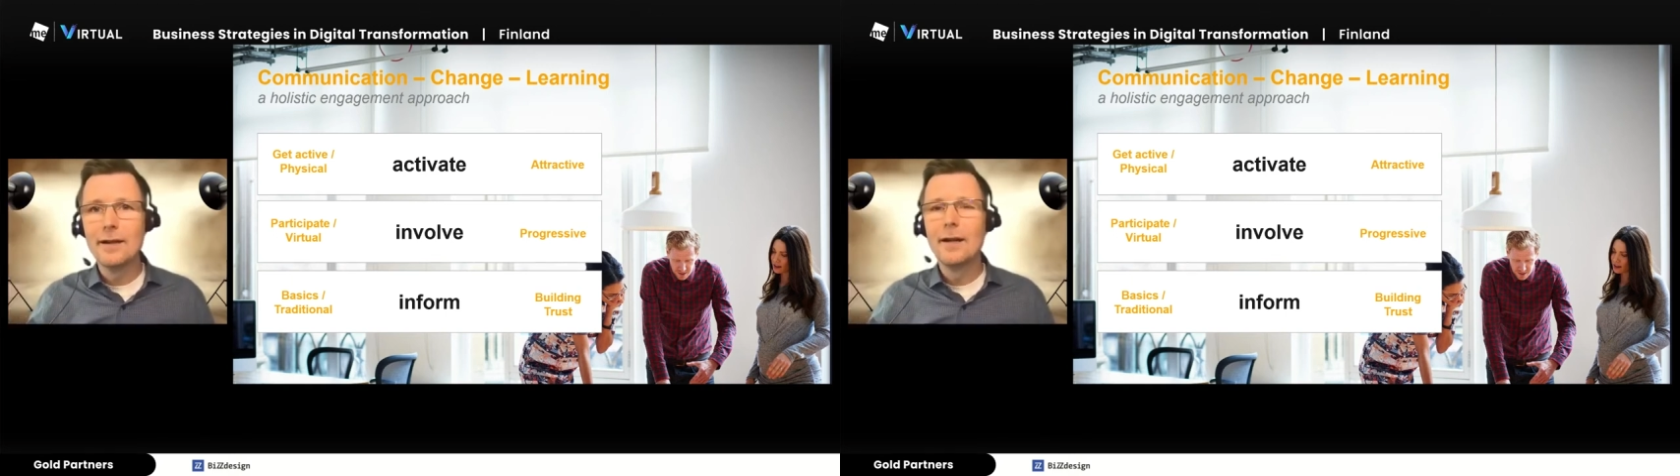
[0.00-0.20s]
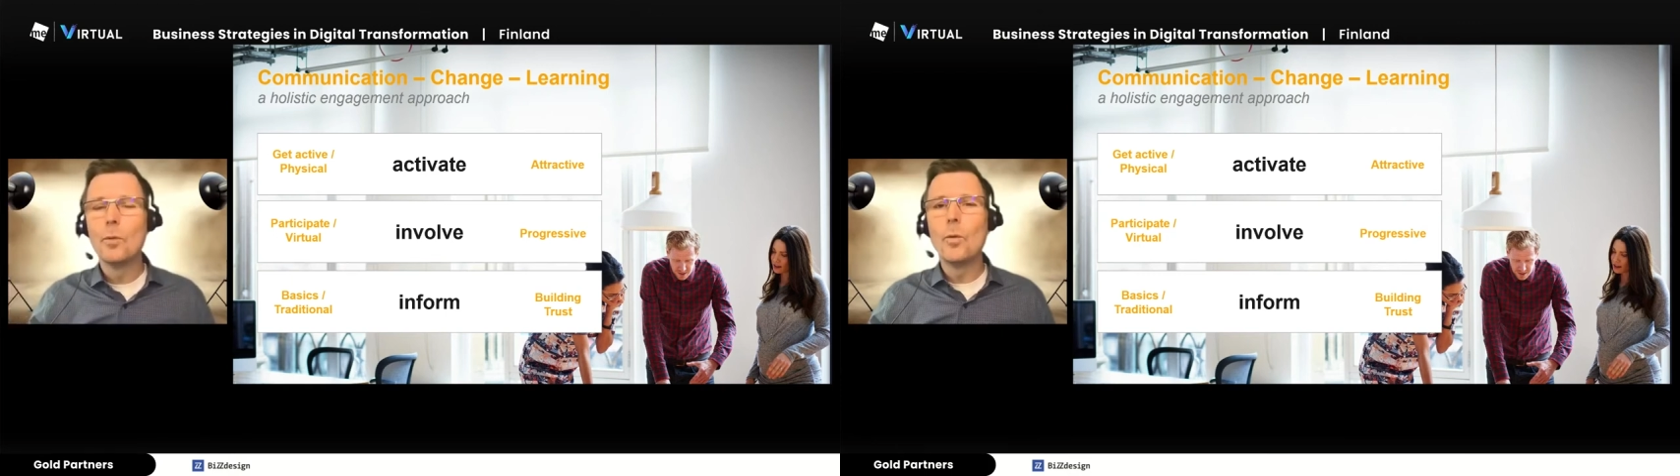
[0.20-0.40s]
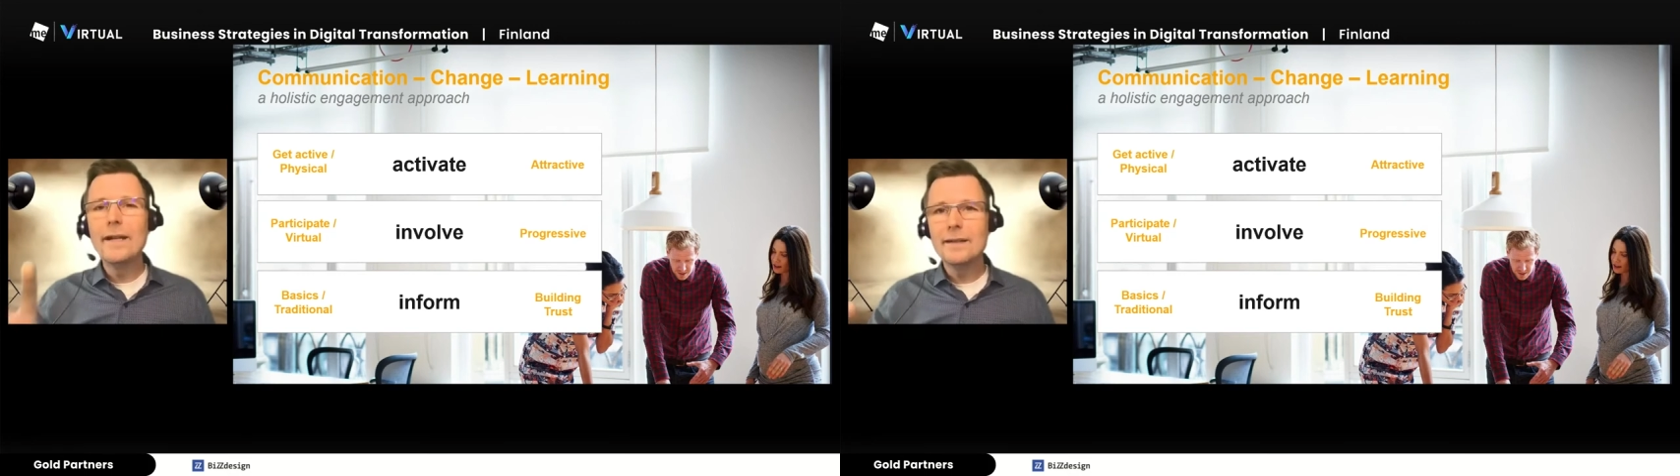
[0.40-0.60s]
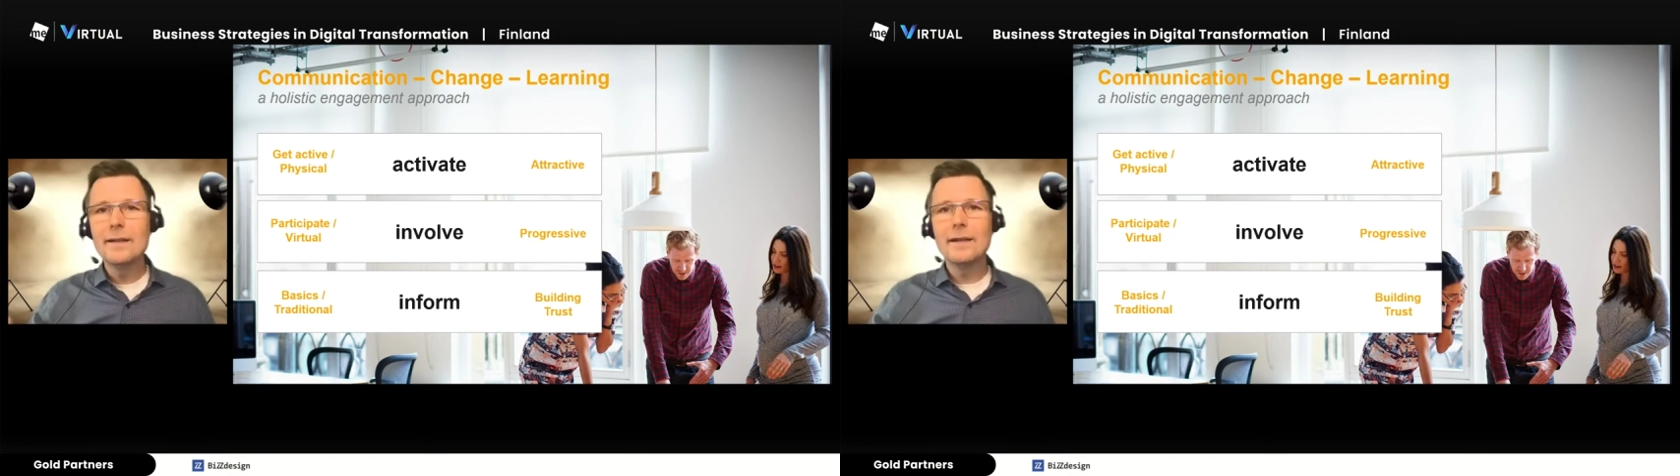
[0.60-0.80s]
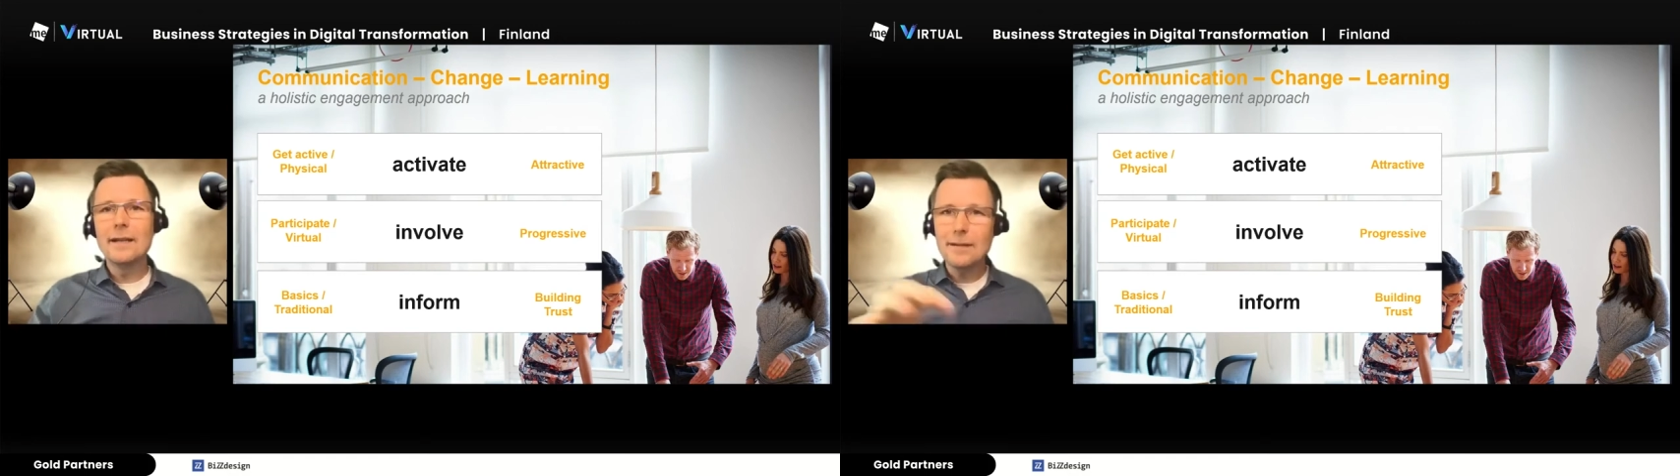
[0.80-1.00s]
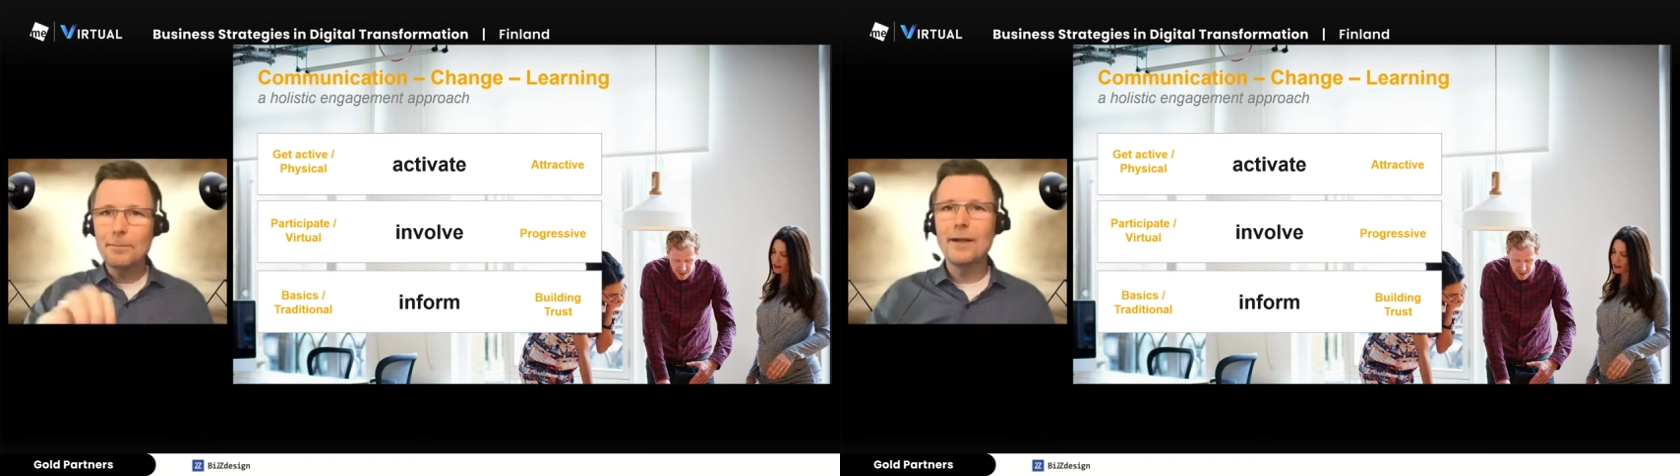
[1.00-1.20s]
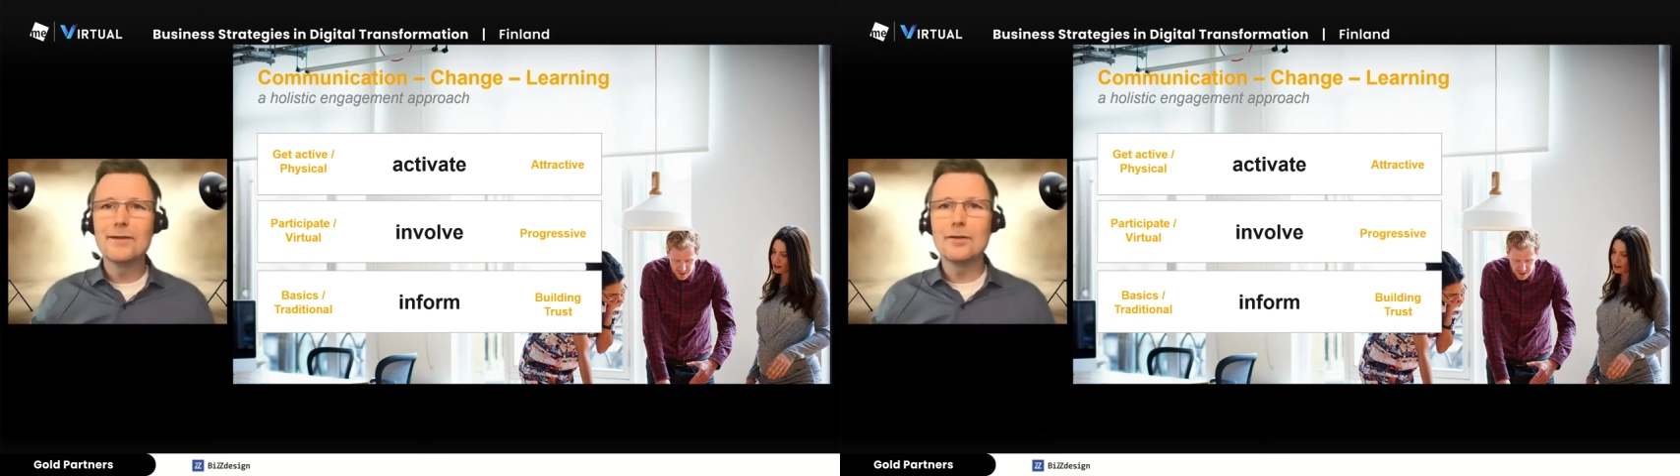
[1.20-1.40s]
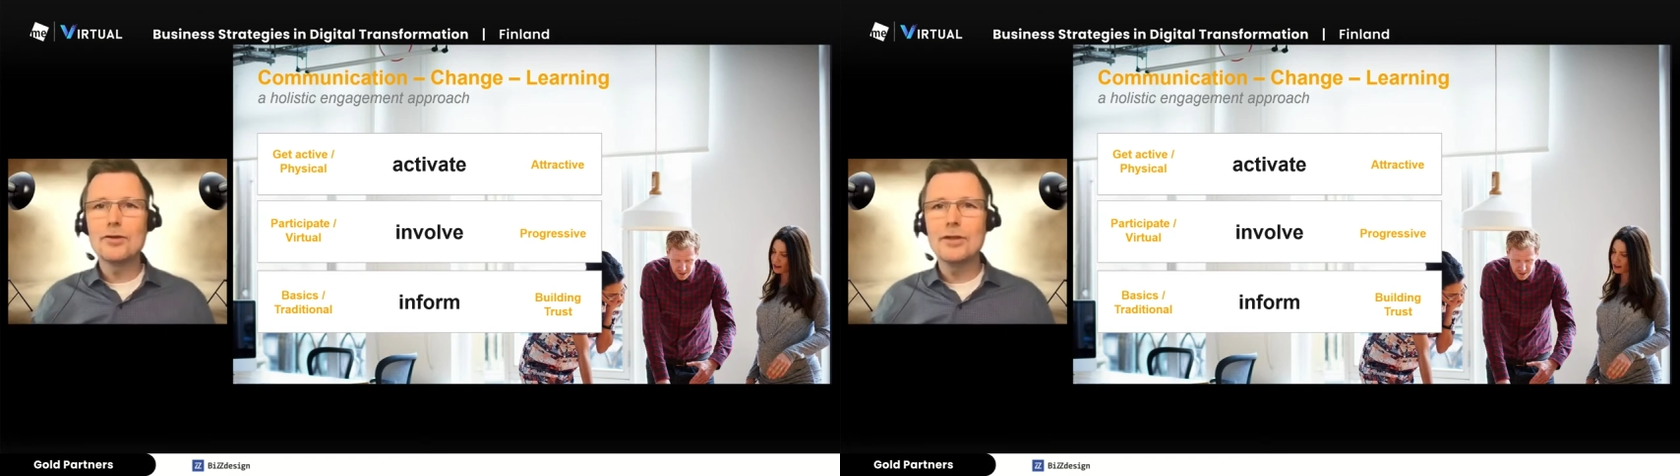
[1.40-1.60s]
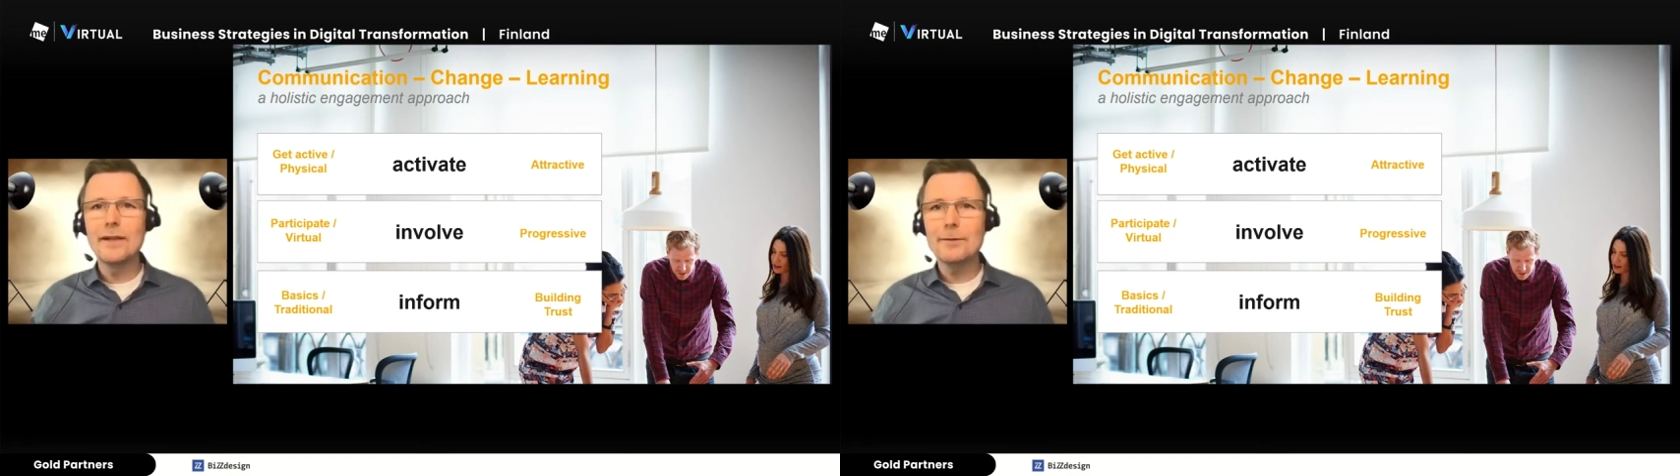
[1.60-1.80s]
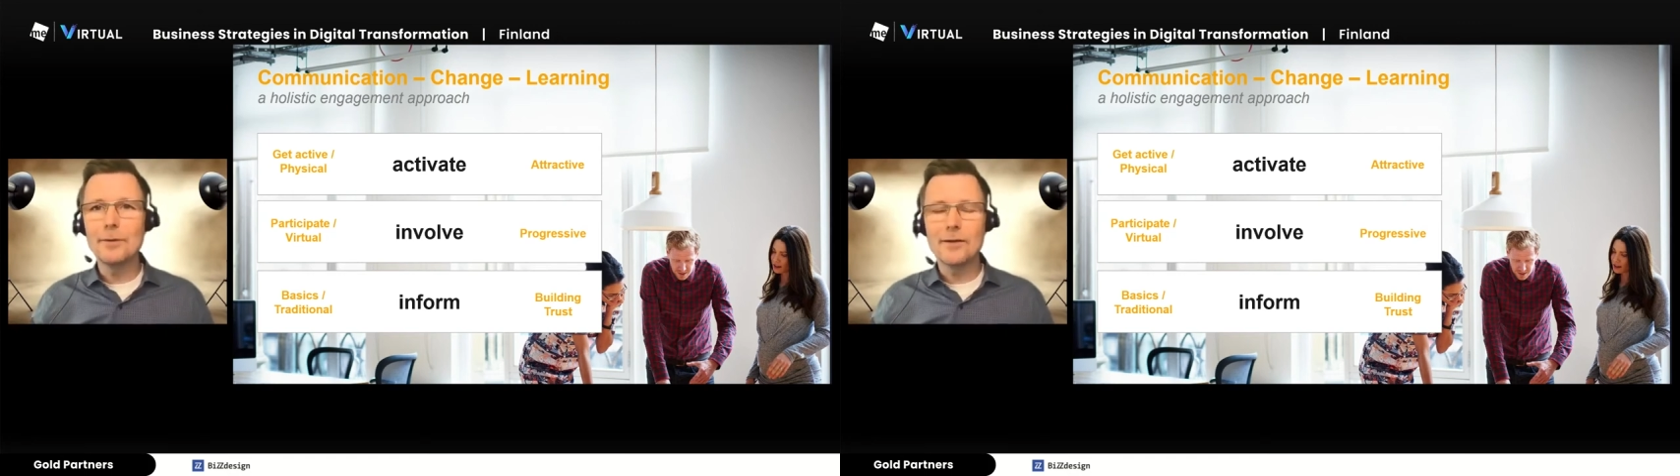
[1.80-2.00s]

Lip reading: went in an enterprise social network.